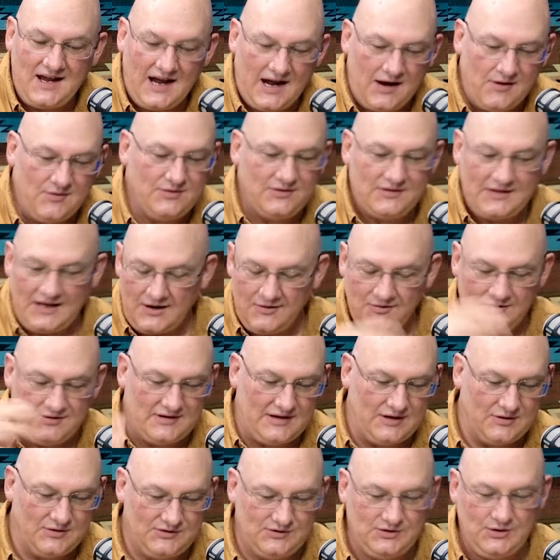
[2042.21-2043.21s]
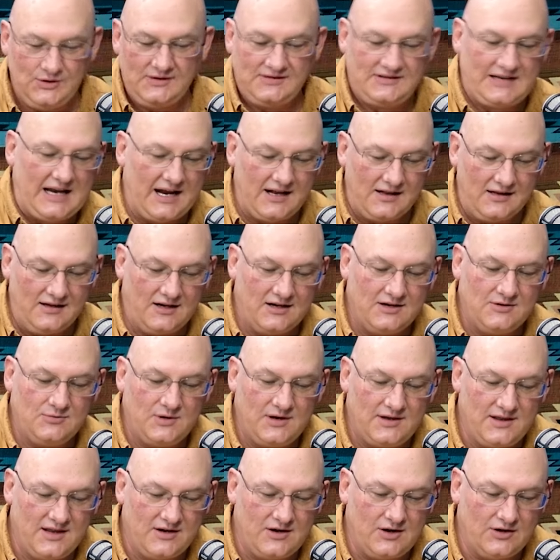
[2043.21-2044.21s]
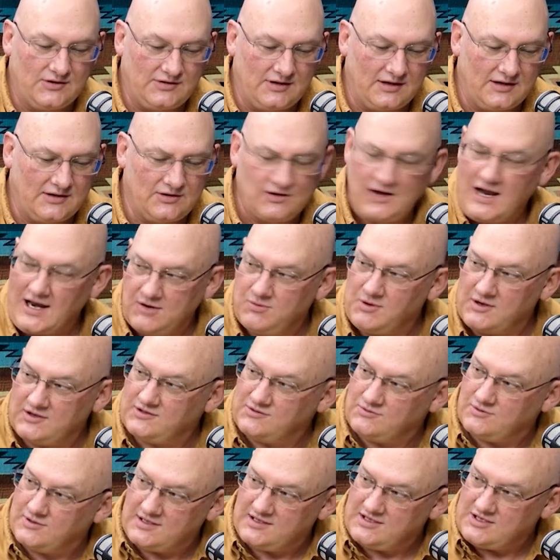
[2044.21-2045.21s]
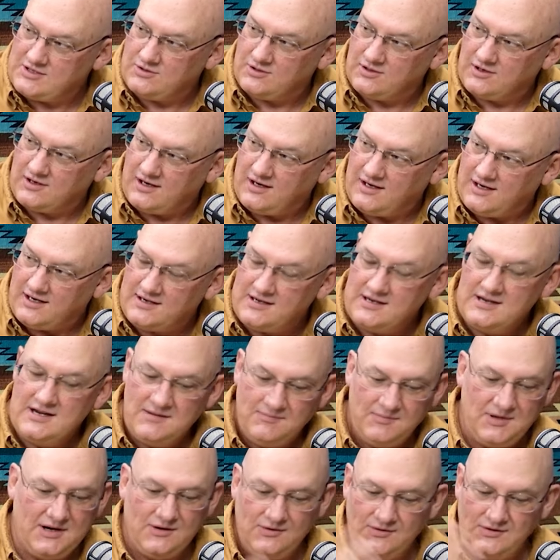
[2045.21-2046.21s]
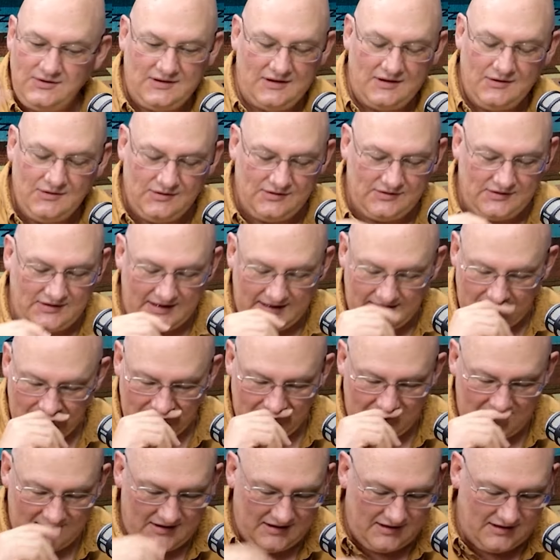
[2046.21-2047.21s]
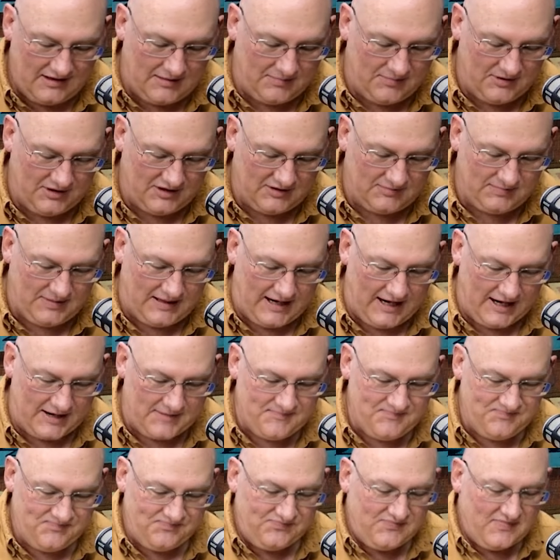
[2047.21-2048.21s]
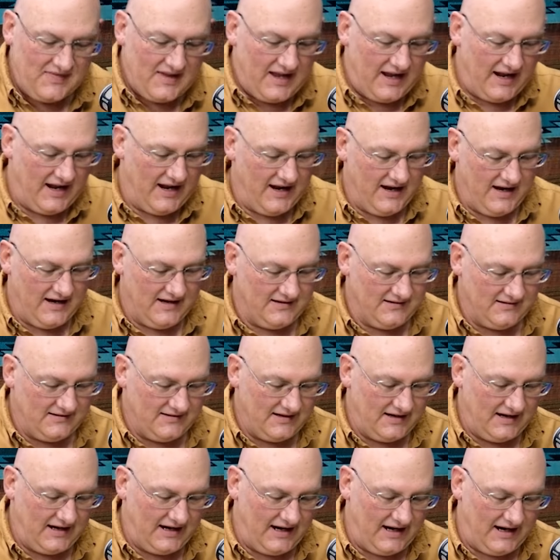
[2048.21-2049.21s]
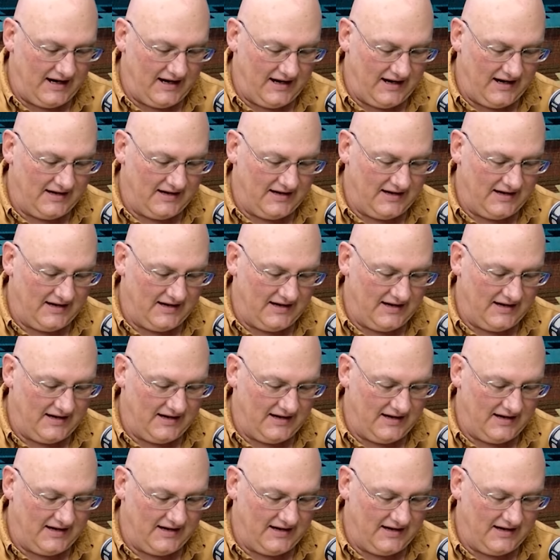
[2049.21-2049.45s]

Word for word: was, I was, I was t- tagging on one of the ghost hunting. tours. it wasn't one you were on, but it was, it was uh, a couple years back, and and